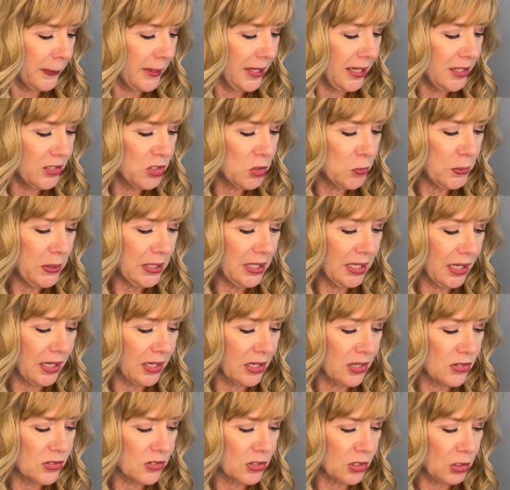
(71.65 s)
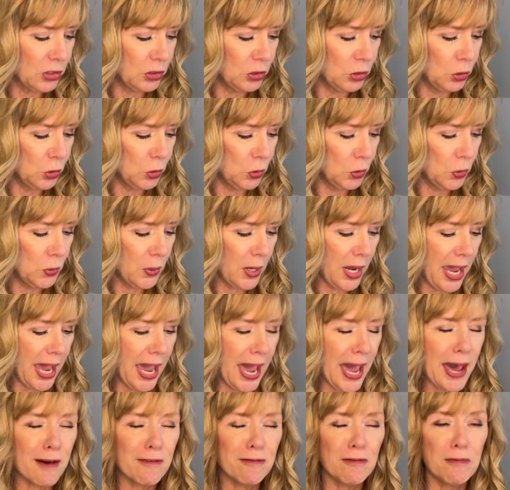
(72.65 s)
it's because you
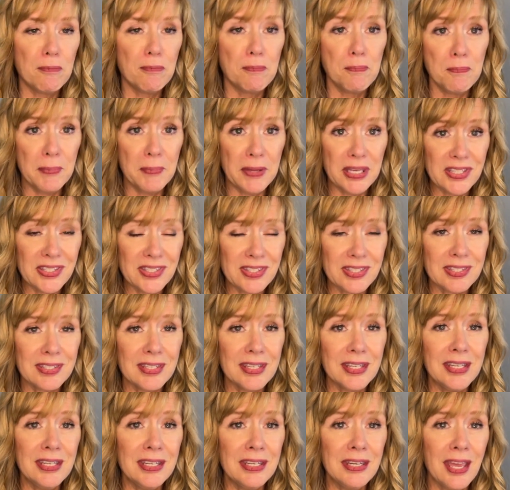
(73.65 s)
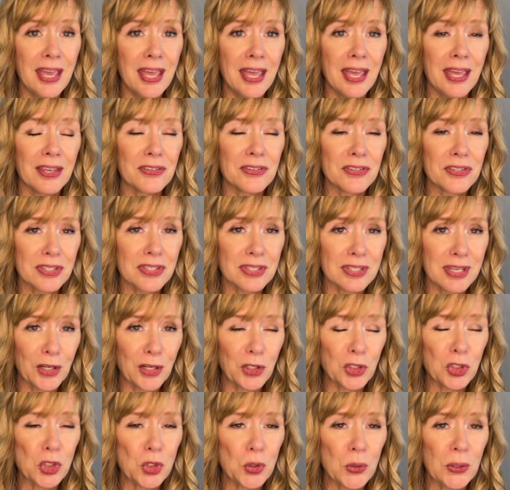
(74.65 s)
have missing
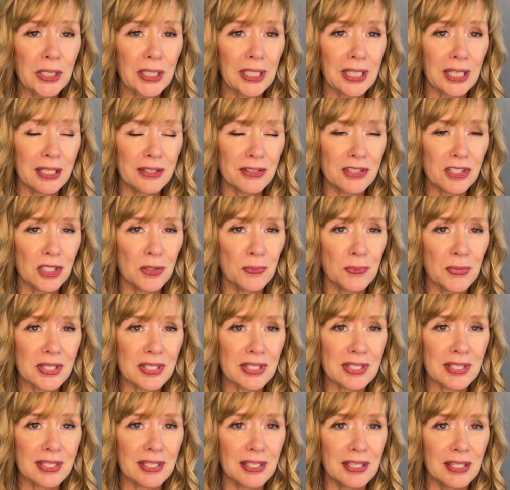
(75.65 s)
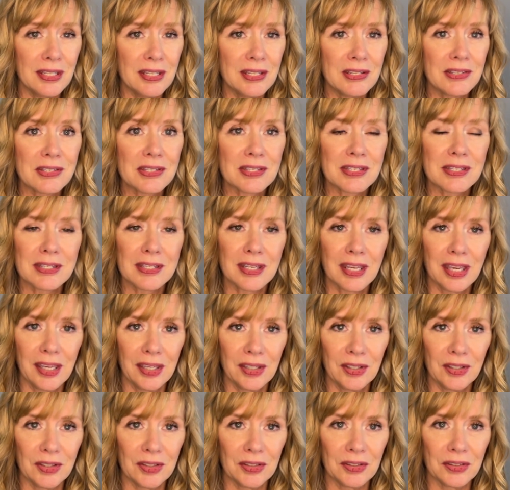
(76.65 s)
sexual intimacy
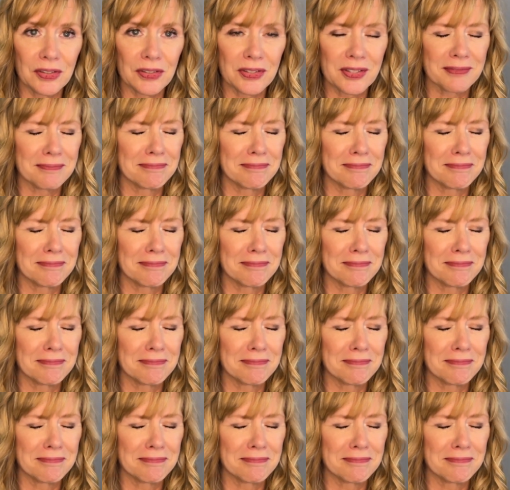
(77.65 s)
skills.